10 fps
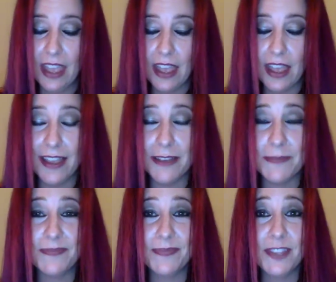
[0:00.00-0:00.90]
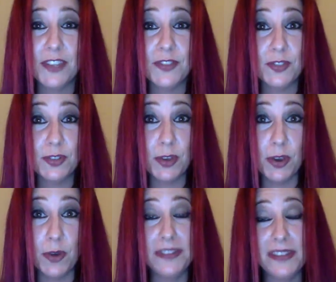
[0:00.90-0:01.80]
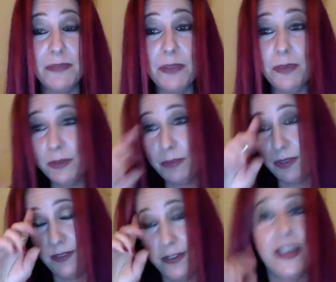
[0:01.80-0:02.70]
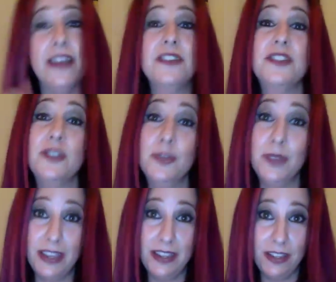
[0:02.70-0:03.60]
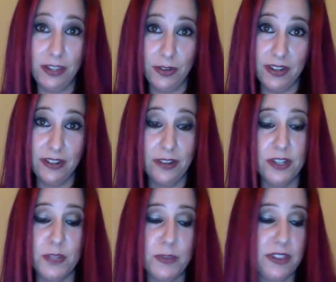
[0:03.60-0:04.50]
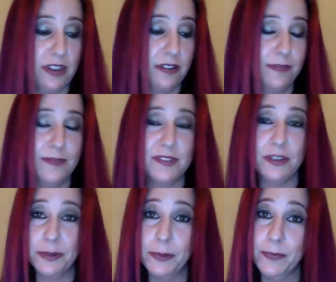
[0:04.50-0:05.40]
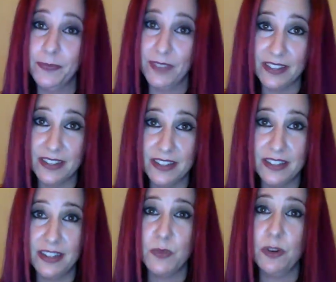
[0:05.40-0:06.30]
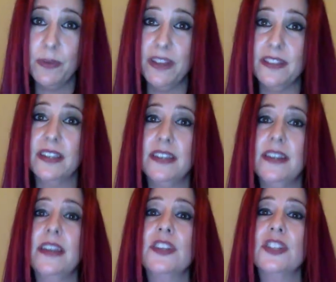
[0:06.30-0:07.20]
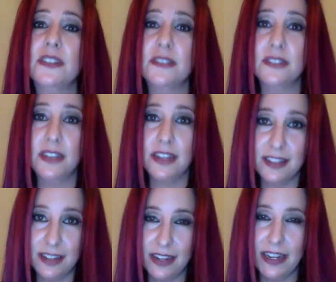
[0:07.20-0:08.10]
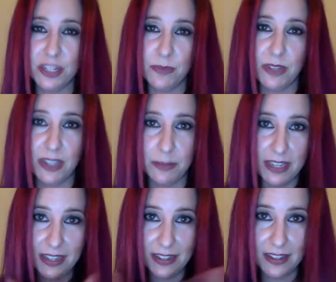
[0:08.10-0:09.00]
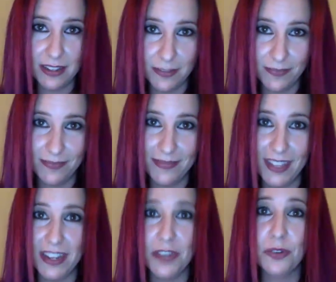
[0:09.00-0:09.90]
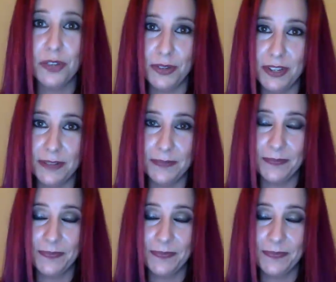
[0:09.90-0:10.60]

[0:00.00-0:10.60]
And some people prefer that to a union. No judgment there. So, like I said, tonight's more about the connection. And a connection can be an inner union.